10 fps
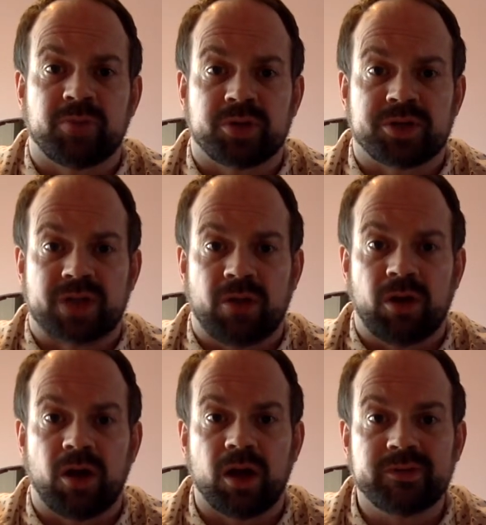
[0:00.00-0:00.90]
project to go
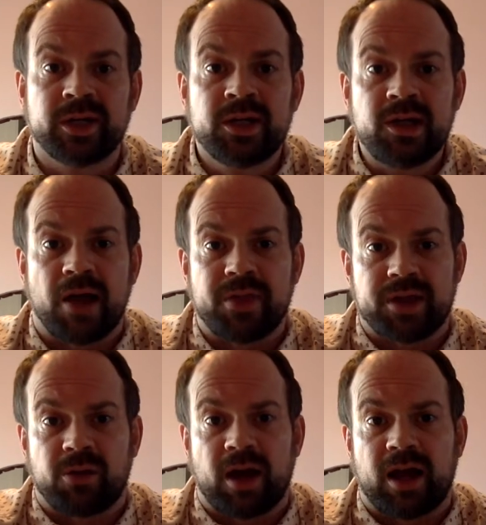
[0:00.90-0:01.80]
live, and then
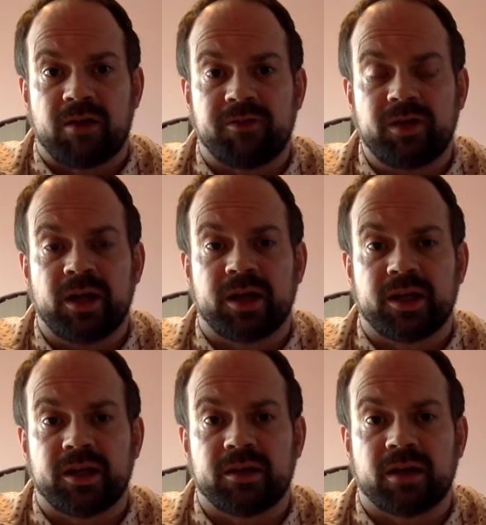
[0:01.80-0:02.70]
you have
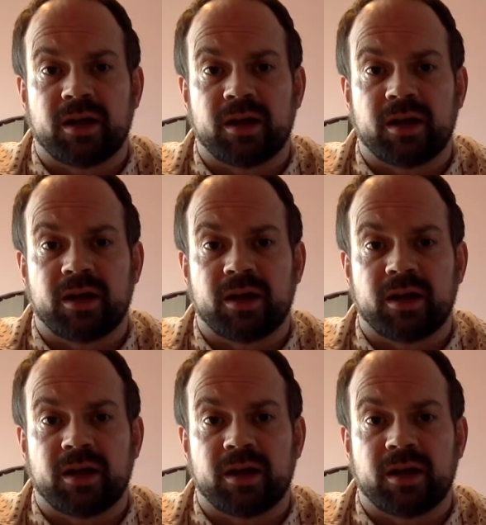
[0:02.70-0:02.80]
an